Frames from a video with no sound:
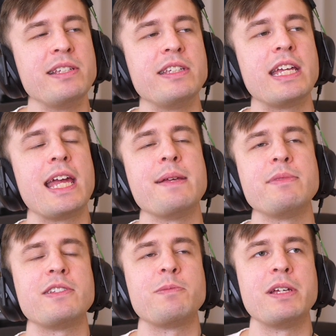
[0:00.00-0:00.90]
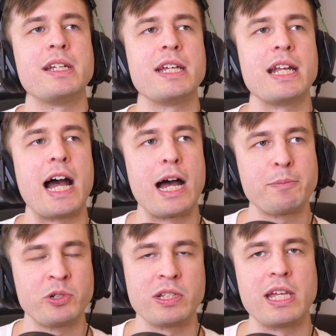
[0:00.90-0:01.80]
on PC games it's been an
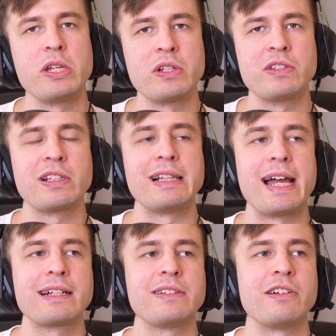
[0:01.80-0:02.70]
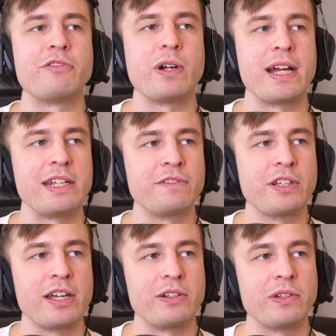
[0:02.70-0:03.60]
option that you can select in a variety
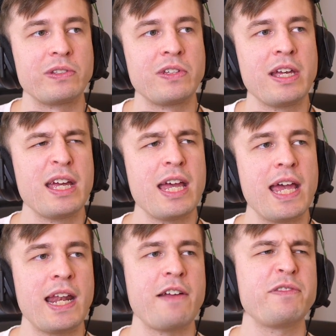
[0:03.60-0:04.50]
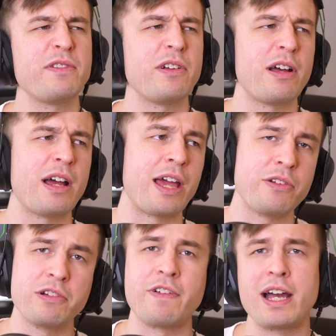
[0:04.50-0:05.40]
of titles and I've
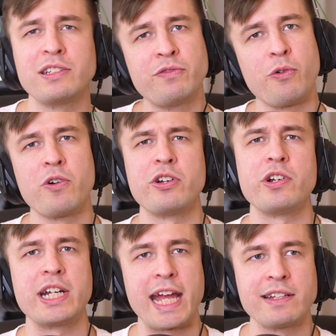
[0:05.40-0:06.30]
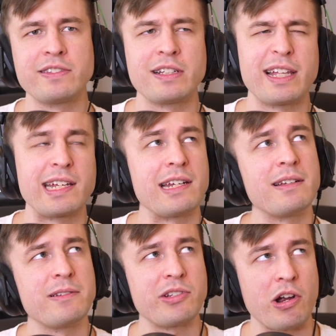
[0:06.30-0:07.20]
either advised for it or against it like
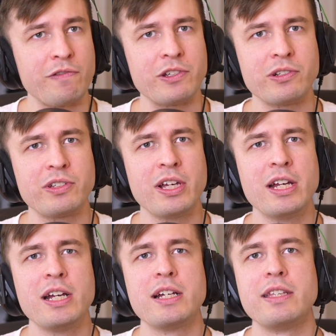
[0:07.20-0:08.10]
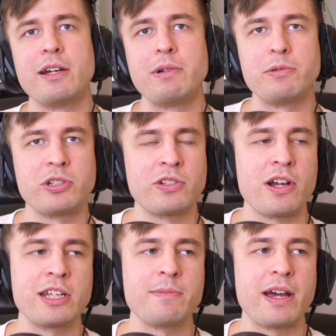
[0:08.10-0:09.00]
in Starfield that we were just
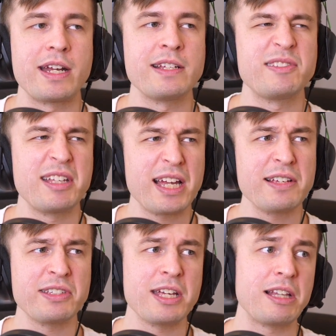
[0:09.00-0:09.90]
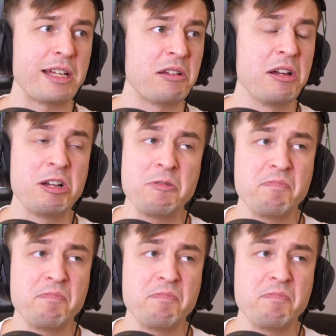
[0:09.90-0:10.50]
talking about. I think I said like